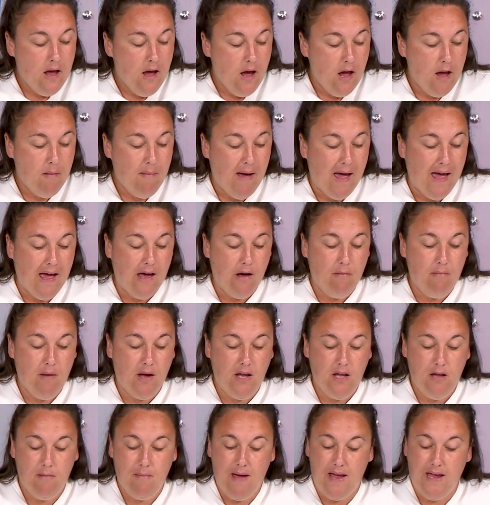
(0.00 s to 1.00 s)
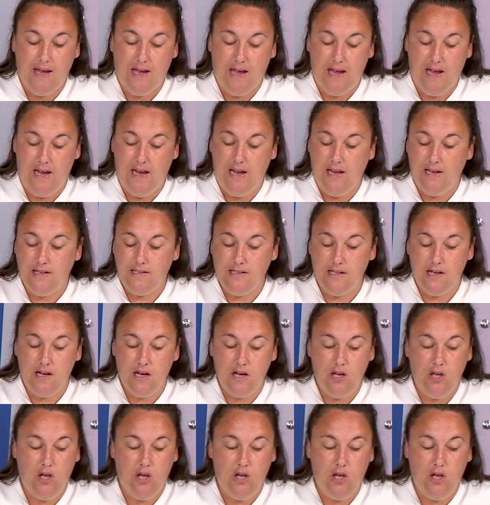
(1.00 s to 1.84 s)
How might you make it easier?